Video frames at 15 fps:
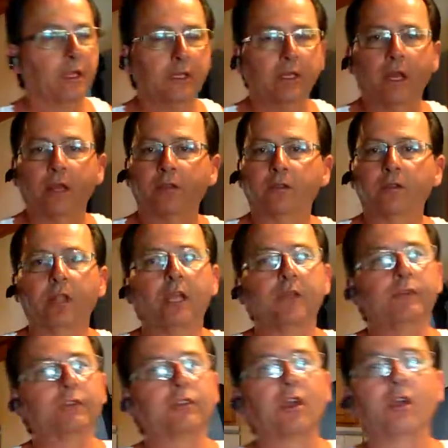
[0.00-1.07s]
Yes,
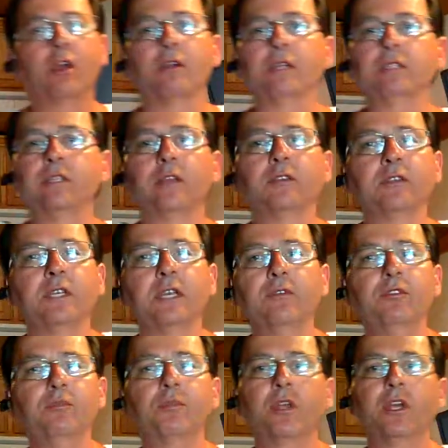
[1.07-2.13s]
life is hard. It doesn't give
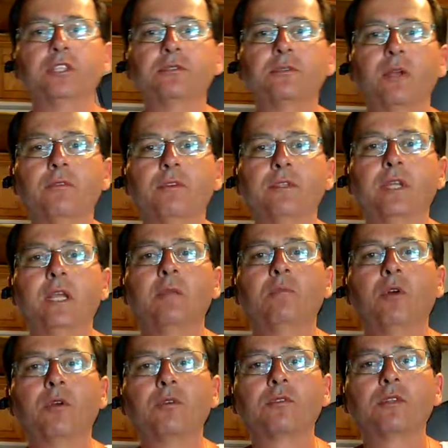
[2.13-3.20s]
you pleasure every day.
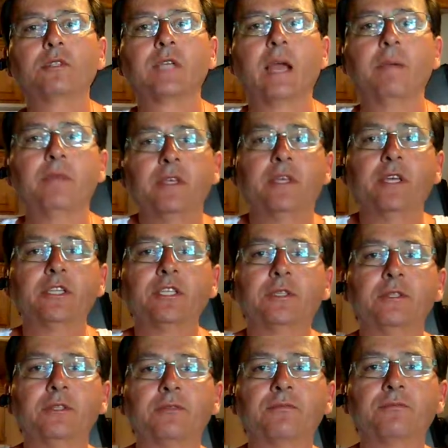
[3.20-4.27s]
Most of the time, it kicks you
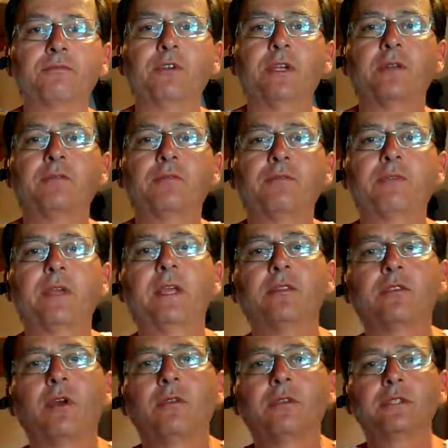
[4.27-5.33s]
in the frickin' face
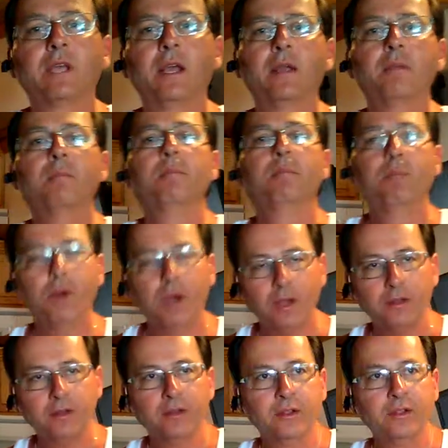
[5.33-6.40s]
all the time.
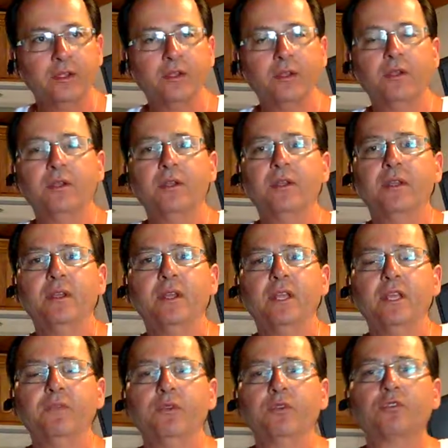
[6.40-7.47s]
But
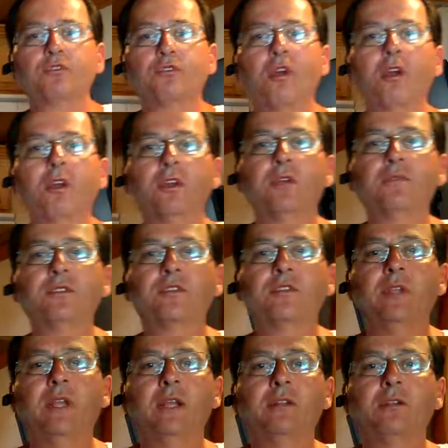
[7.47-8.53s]
if you're strong enough to
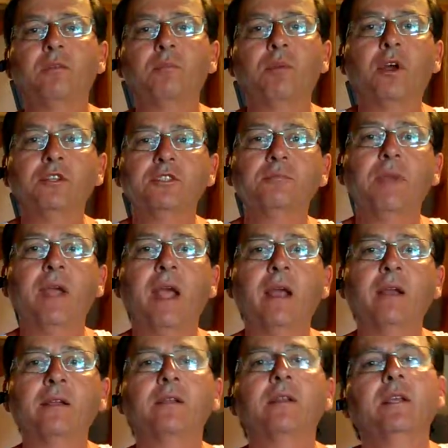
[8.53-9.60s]
stand there and punch
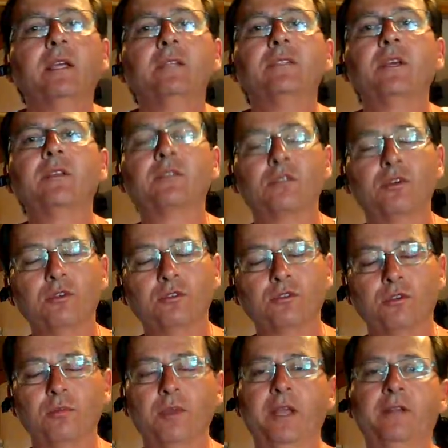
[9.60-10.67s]
back, it doesn't hurt
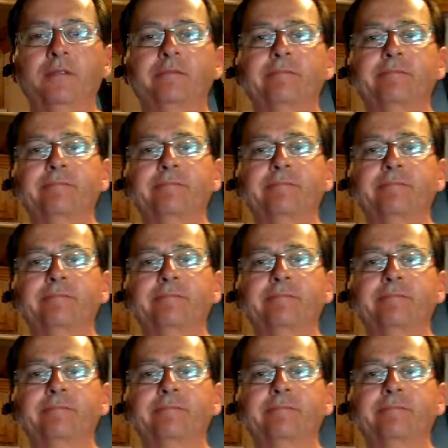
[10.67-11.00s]
so bad.